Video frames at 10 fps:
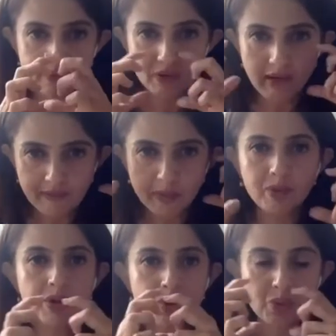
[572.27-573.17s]
You have to put
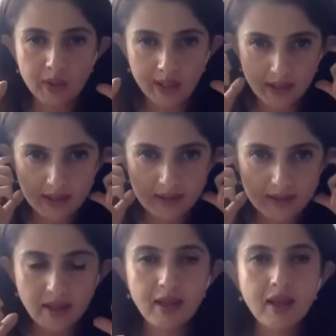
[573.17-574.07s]
2 layers.
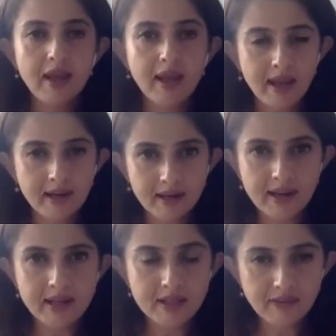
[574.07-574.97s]

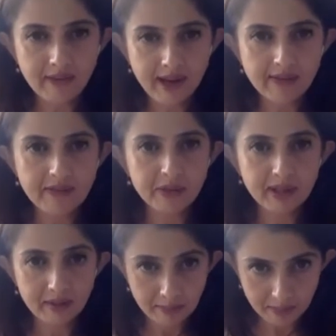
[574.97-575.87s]
N95 you
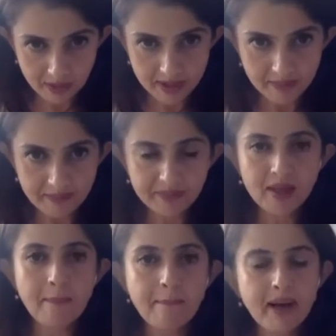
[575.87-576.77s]
can put,
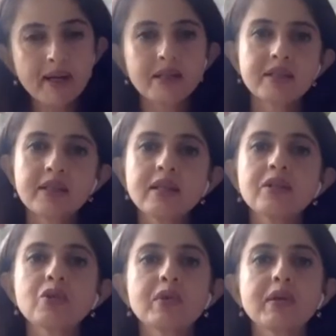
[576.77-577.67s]
but need
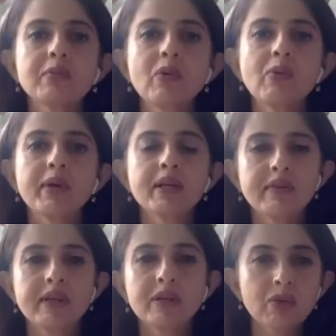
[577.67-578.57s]
to remove it
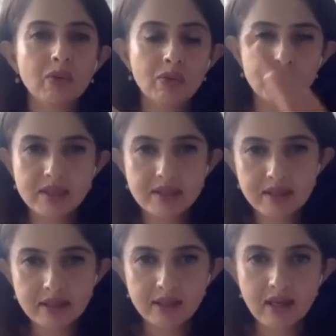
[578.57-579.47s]
when you go just a
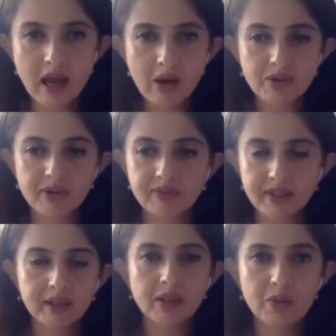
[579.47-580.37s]
little out of
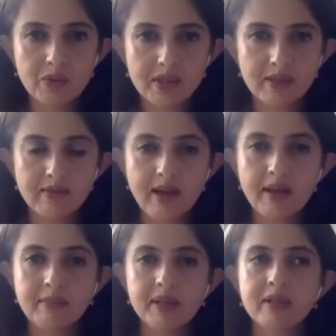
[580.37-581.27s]
that closed
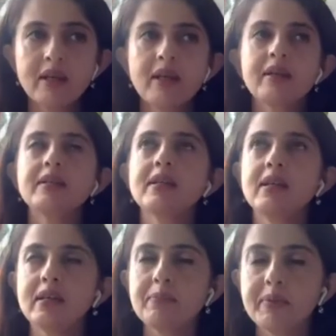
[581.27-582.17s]
environment. Take
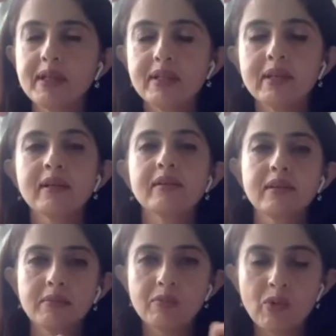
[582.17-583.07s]
a breather,
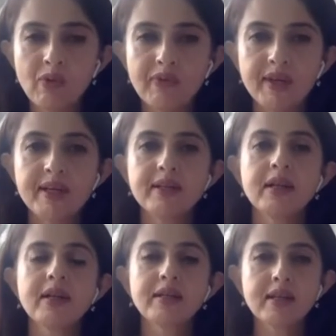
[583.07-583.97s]
remove it,
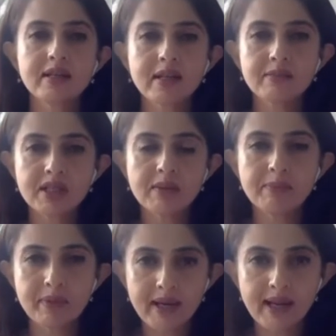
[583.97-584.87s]
take some deep
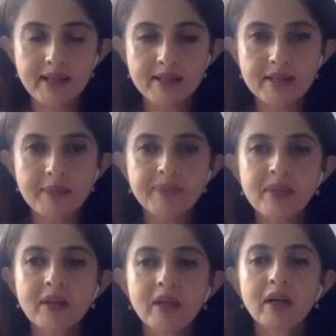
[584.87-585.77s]
breaths.
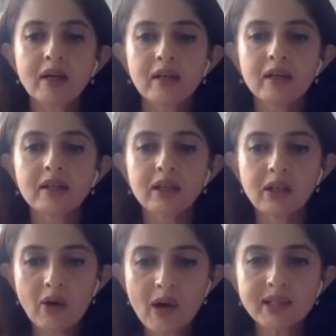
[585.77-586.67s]

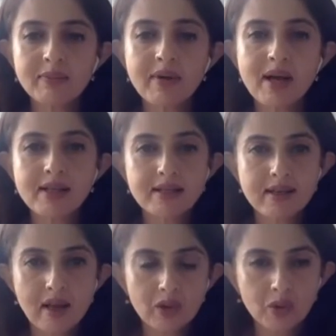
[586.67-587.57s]
Cloth masks
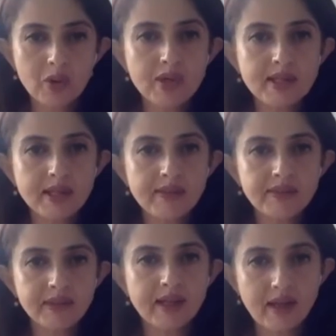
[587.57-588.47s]
are good if
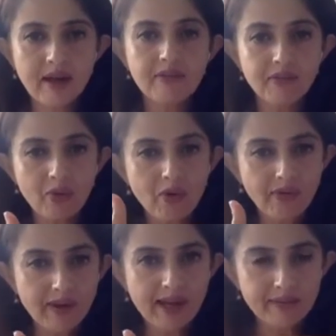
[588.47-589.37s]
there are
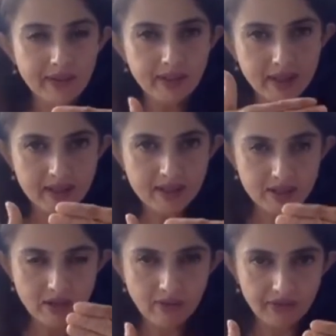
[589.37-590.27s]
4-5 layers
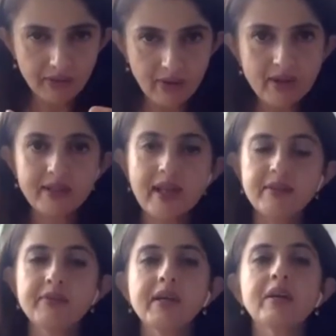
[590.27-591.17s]
of cloth and
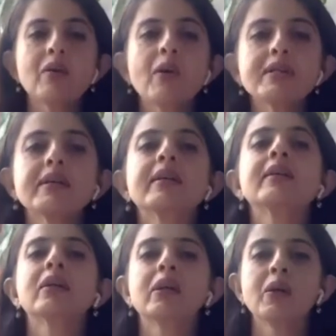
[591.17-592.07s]
we are not in
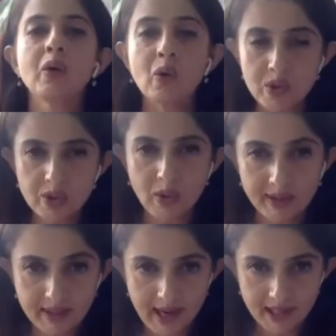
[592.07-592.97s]
close
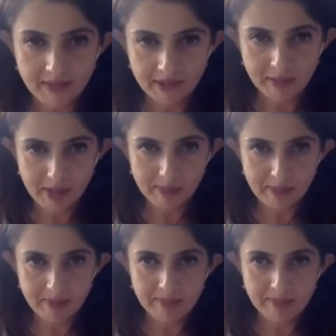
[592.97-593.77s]
contact with people.